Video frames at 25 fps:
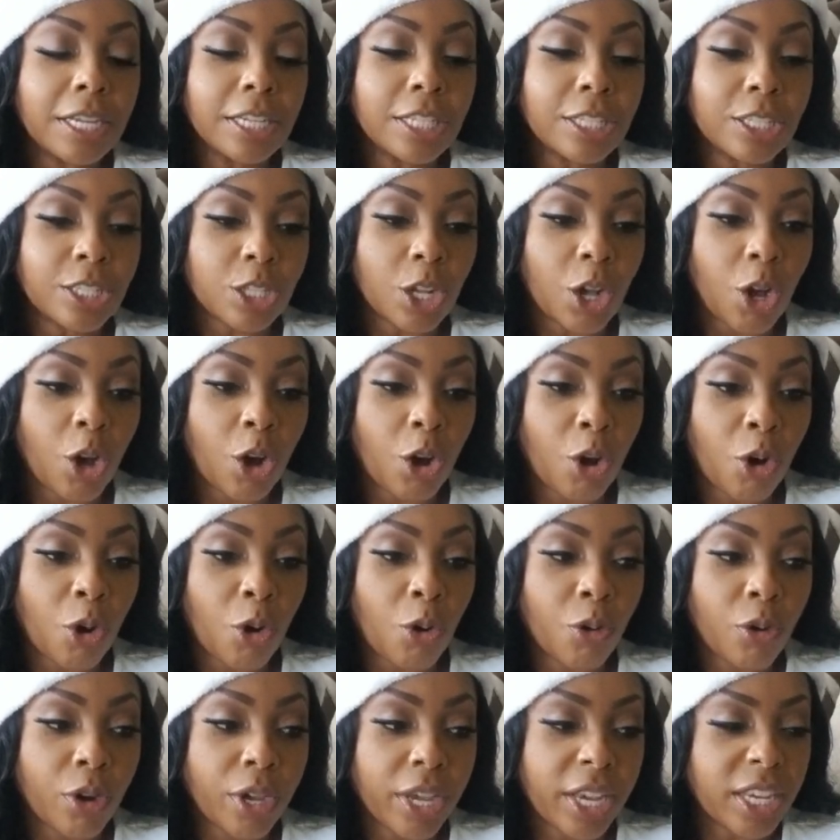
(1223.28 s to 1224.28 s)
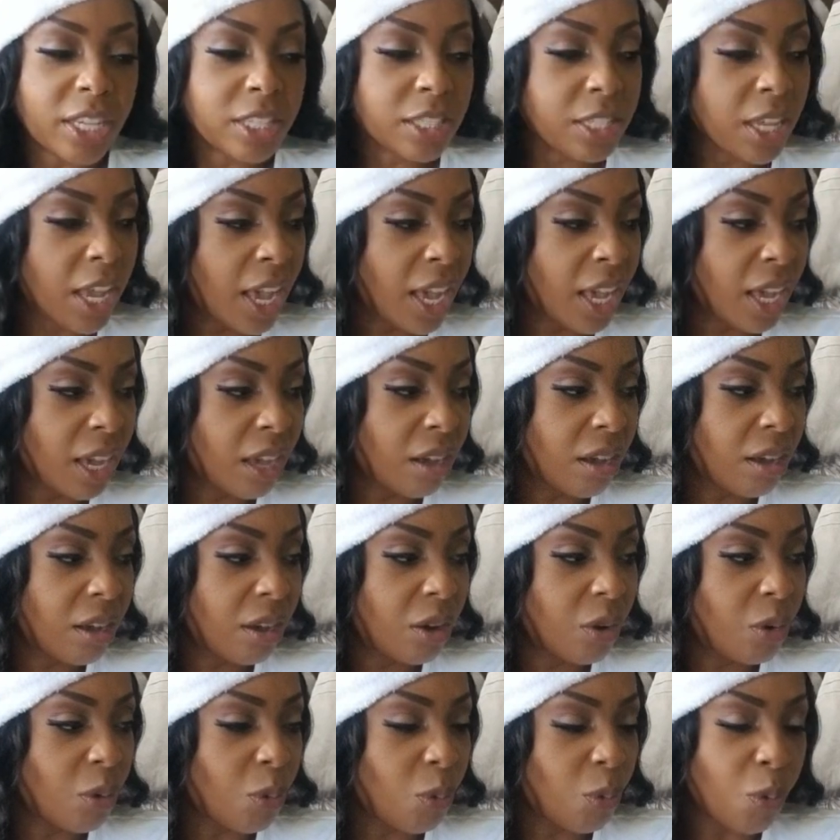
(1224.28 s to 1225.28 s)
So he's like,
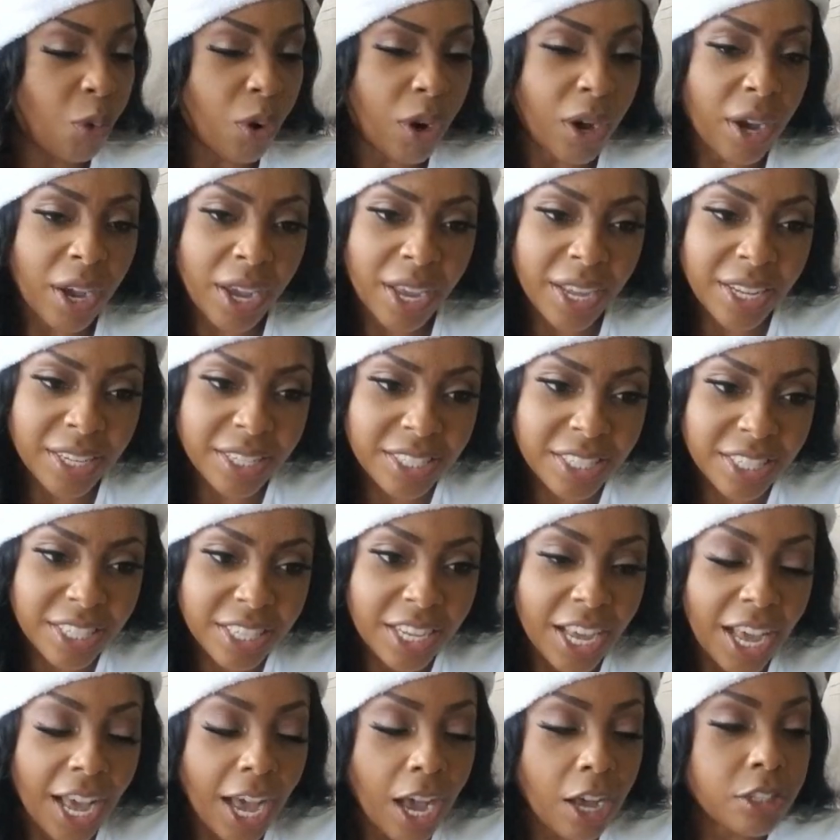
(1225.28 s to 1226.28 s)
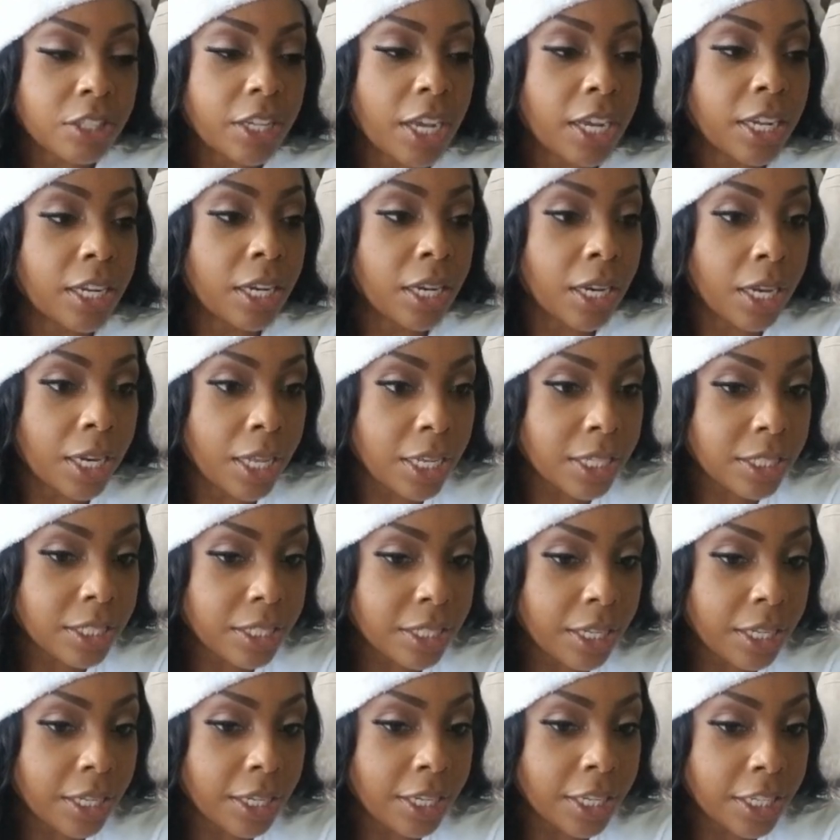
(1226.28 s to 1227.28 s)
"What?" I was like,
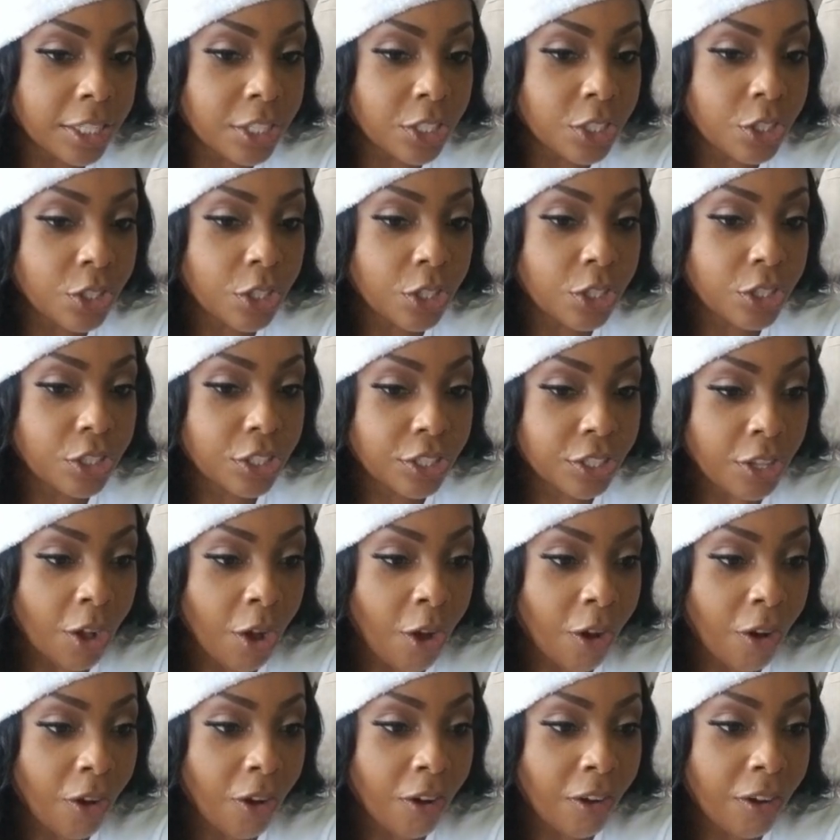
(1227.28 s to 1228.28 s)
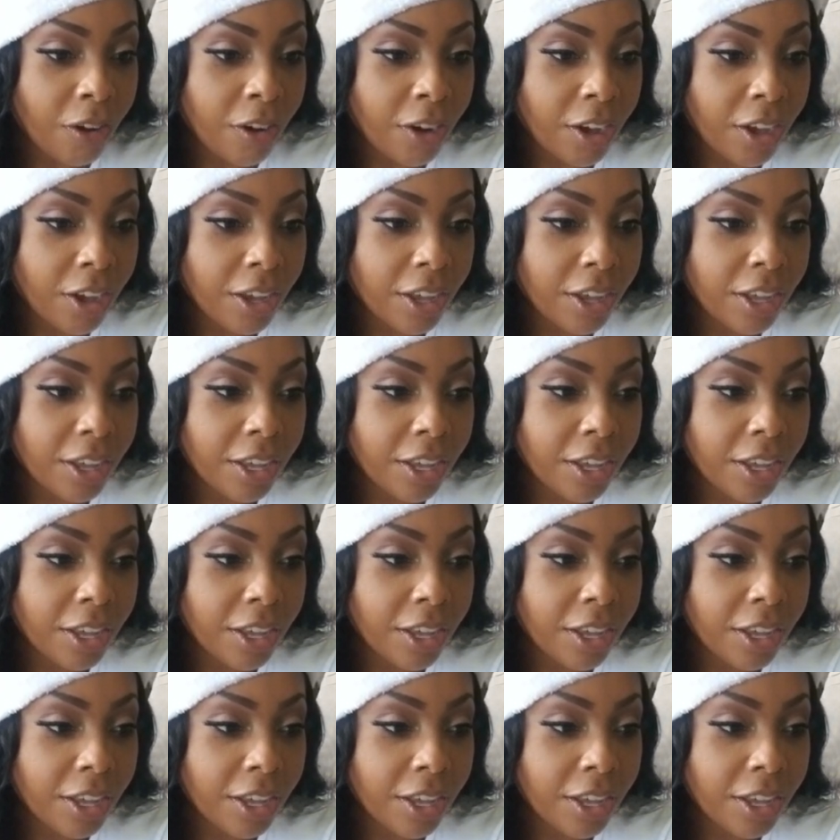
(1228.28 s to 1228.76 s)
listen to the song."